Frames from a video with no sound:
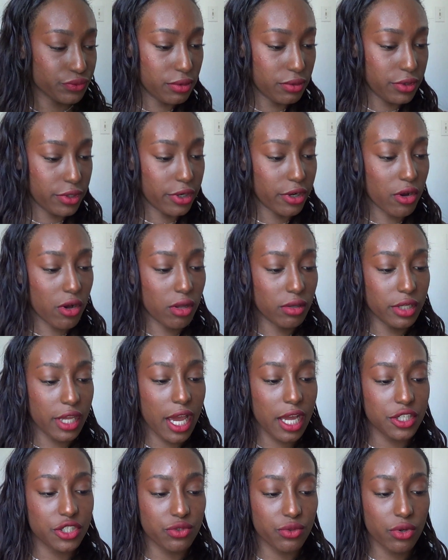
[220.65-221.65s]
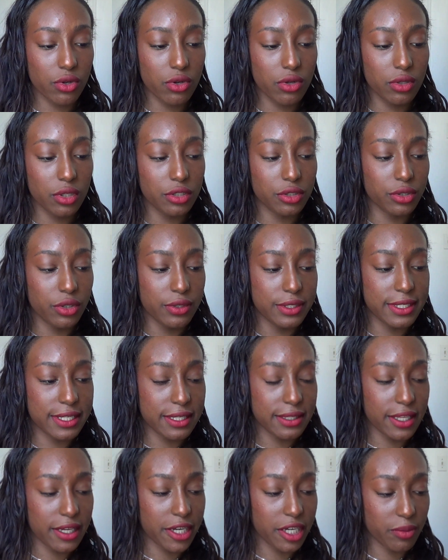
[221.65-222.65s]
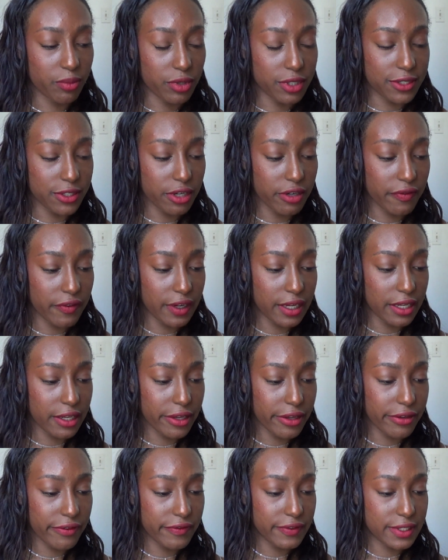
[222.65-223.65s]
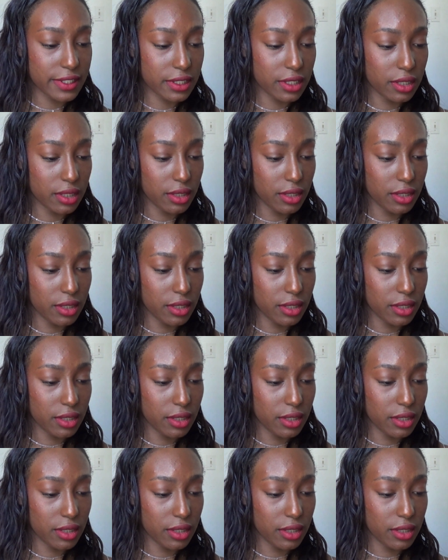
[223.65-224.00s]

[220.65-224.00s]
They're all natural, no synthetic preservatives.